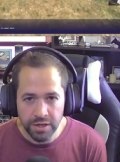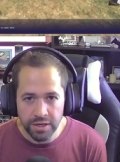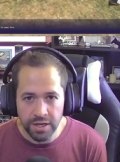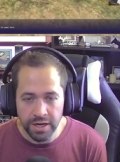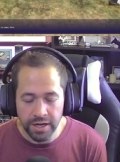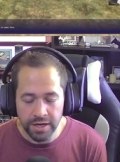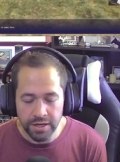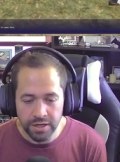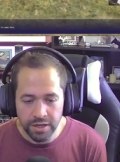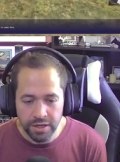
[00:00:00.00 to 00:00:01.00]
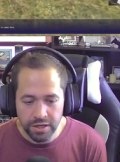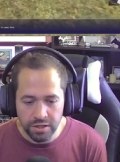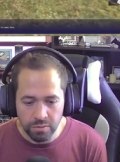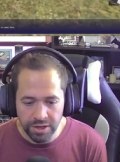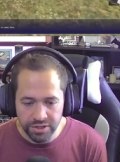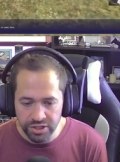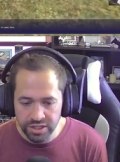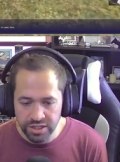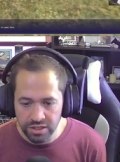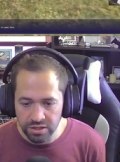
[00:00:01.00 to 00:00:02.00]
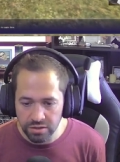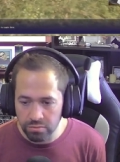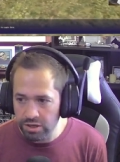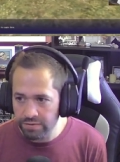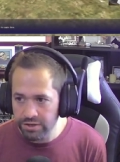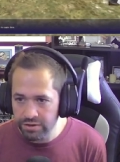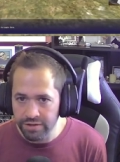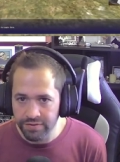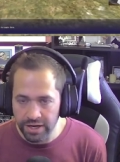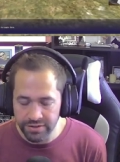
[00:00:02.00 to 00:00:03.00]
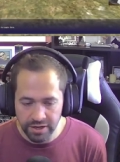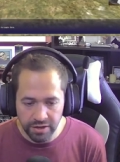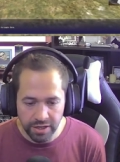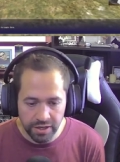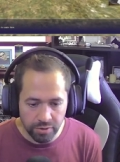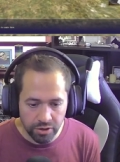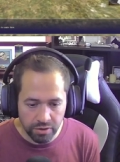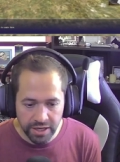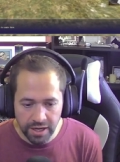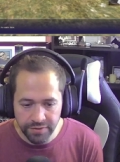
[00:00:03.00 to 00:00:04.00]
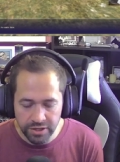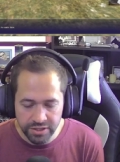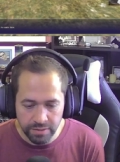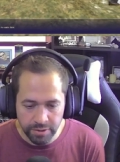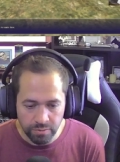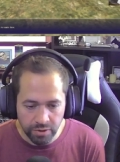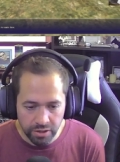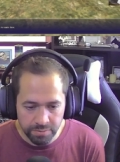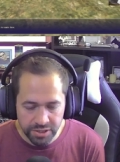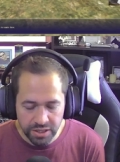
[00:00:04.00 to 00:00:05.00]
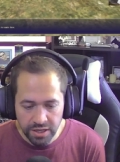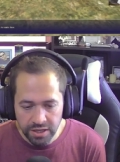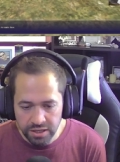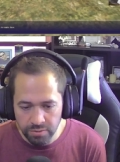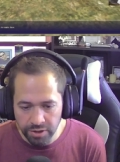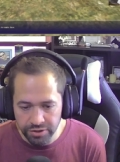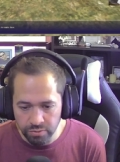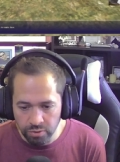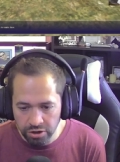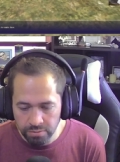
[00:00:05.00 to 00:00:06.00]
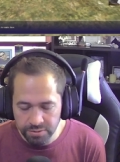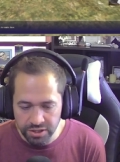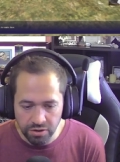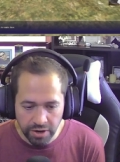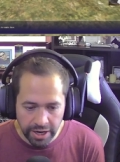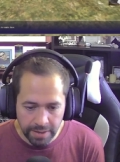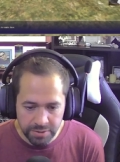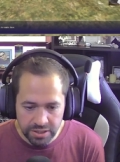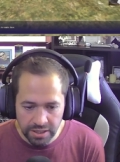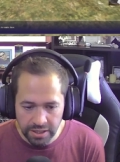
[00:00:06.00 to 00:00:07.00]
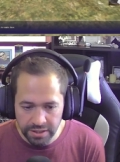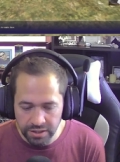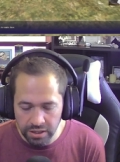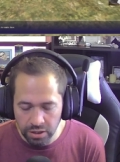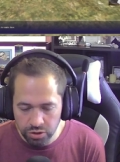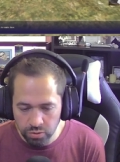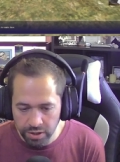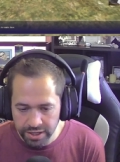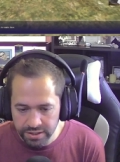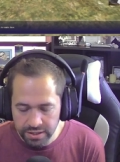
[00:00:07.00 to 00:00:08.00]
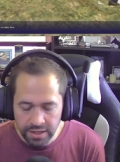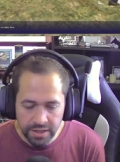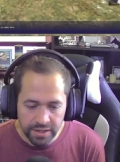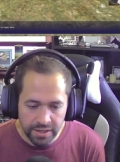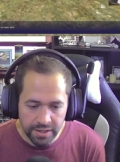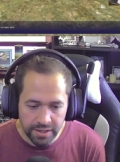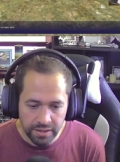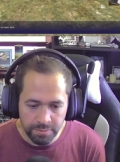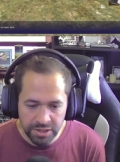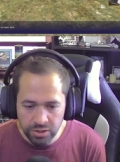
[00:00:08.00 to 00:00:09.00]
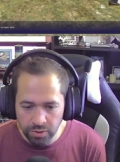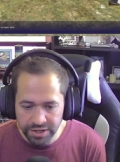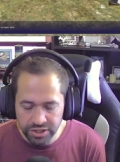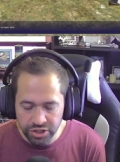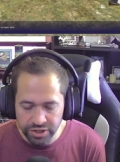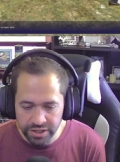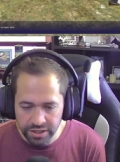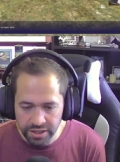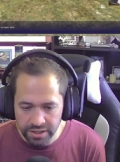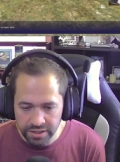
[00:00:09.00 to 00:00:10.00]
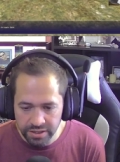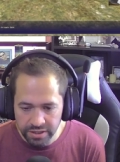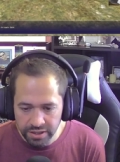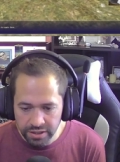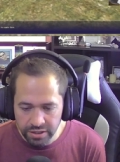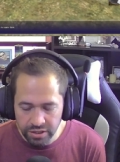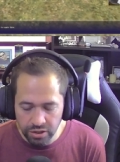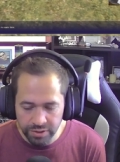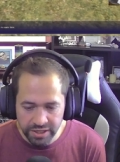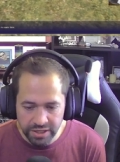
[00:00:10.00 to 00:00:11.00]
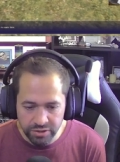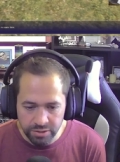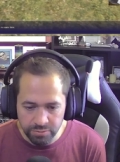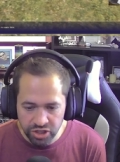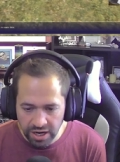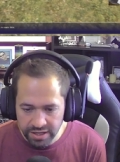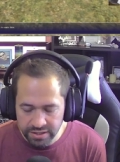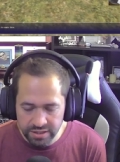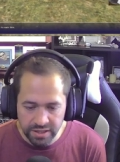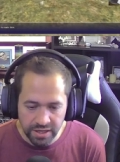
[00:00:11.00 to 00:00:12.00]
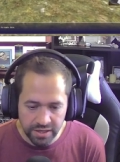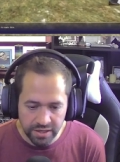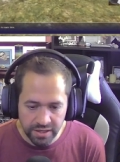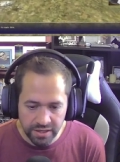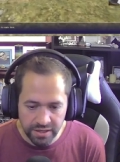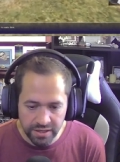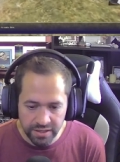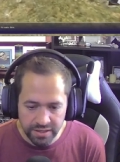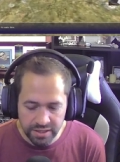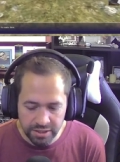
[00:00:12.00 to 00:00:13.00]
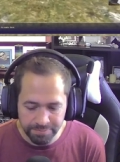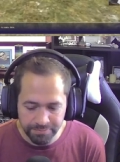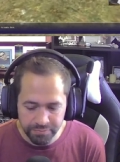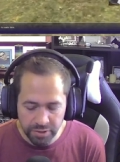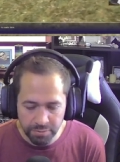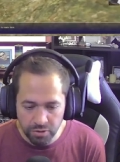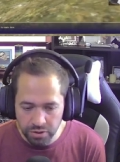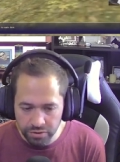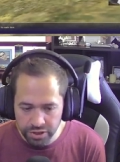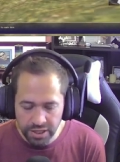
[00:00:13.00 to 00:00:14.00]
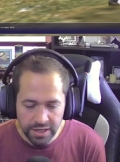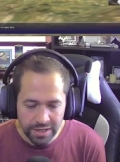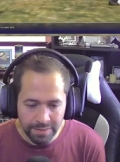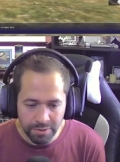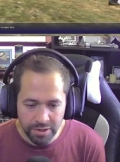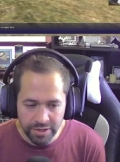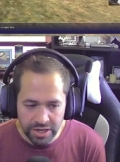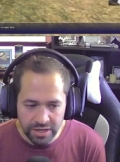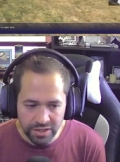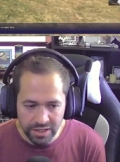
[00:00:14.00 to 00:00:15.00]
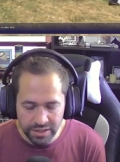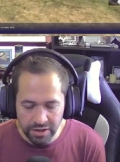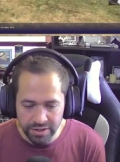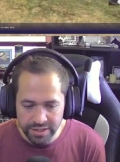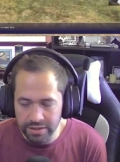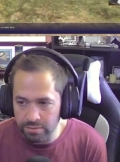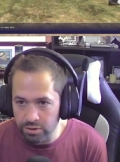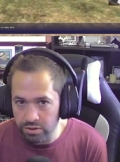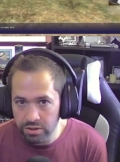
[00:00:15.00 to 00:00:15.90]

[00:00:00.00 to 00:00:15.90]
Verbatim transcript: and you'll want to just kill whatever you can find there. Early on, there's going to be worms. You want to do worms and crabs. The low 20s, the mid 20s, you can go and kill some giants, and then and some pugils. And pretty much anything in there is killable